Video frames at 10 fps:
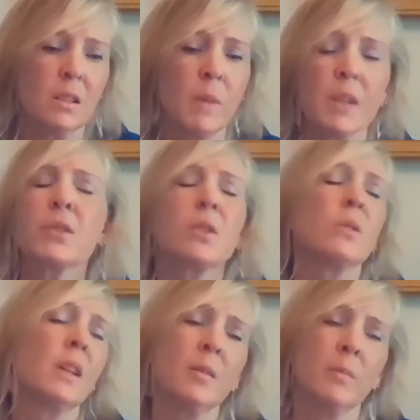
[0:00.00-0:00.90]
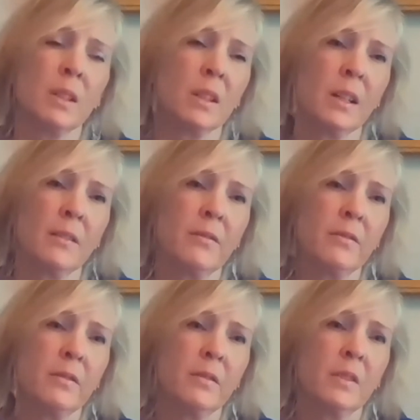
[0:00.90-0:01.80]
much too late in my life.
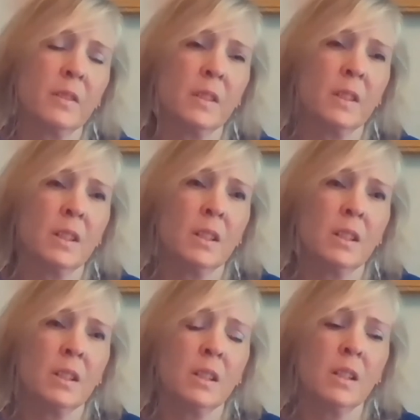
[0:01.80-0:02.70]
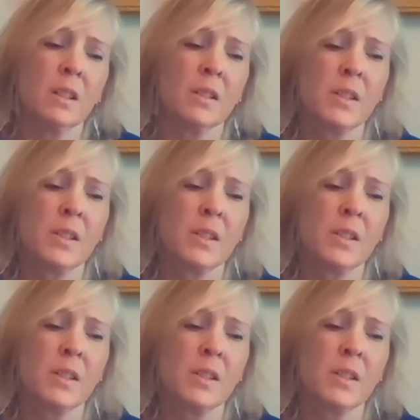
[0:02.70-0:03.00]
And